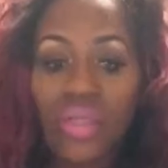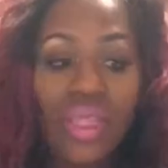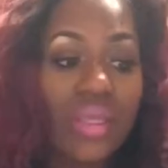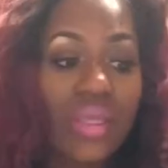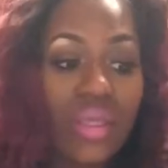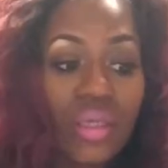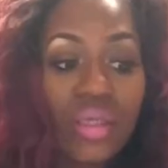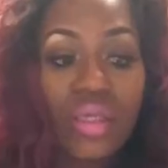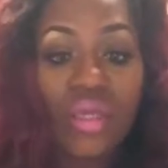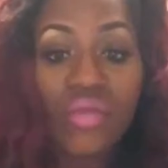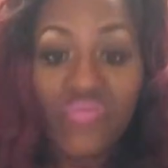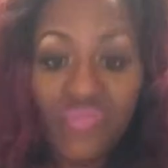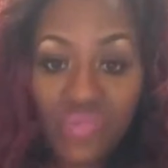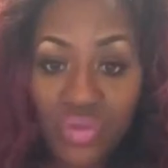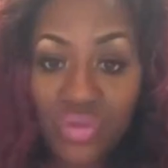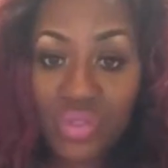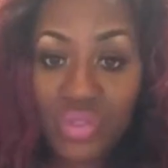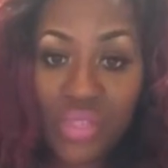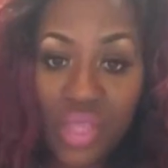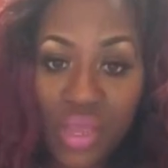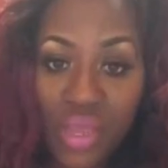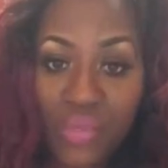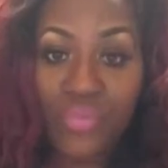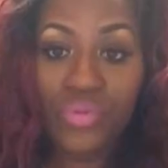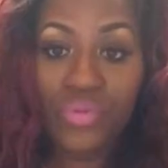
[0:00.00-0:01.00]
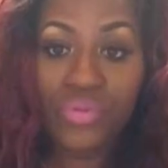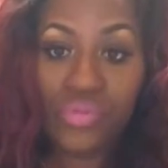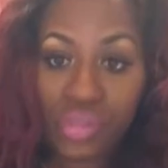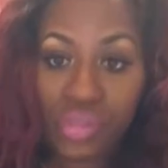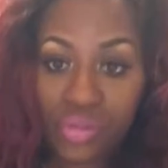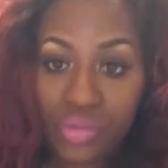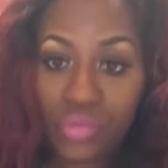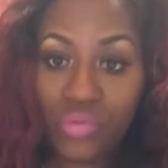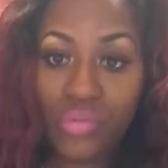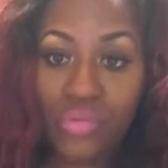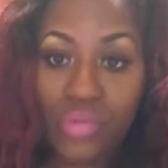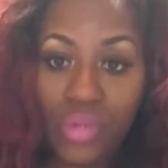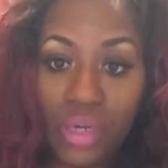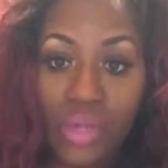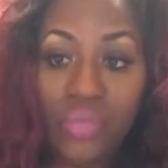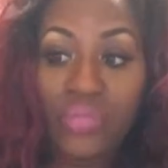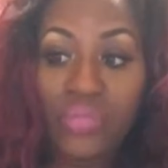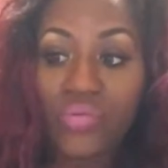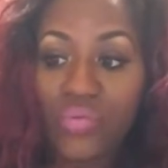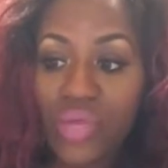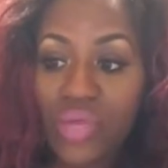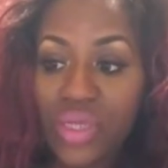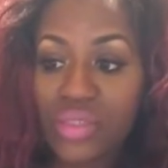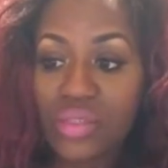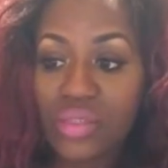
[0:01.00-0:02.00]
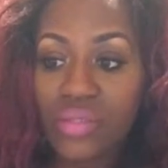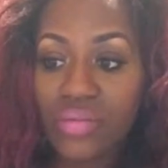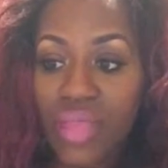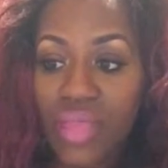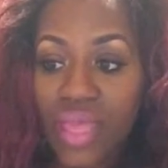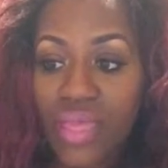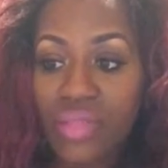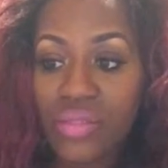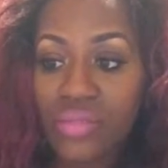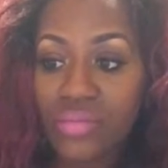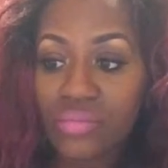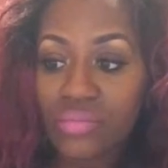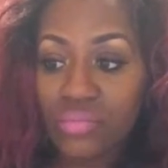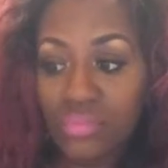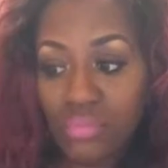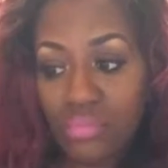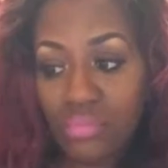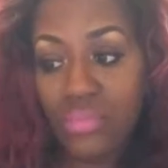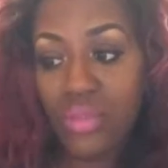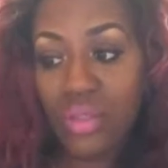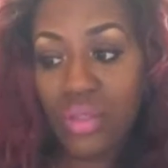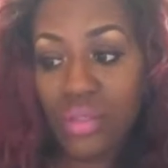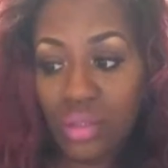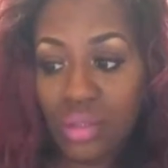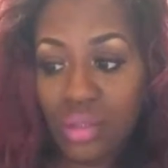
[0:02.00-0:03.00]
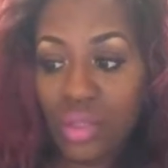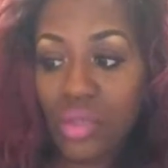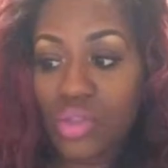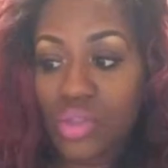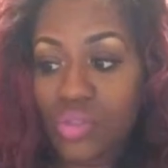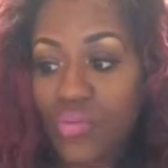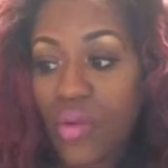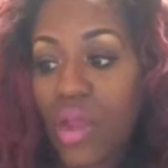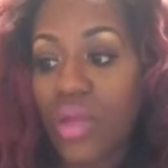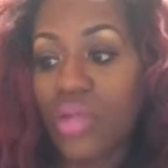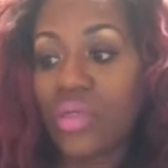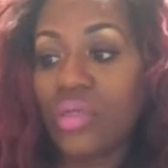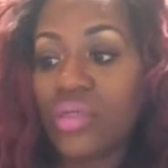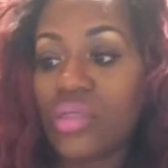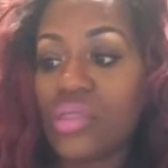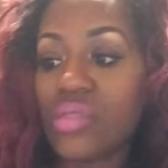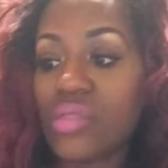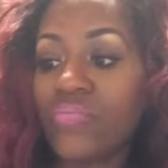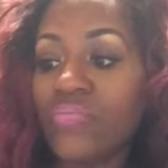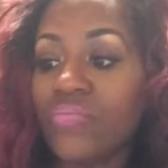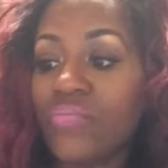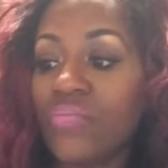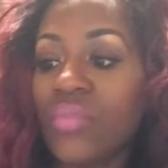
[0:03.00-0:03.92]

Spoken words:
they can give you samples of the rest of those products.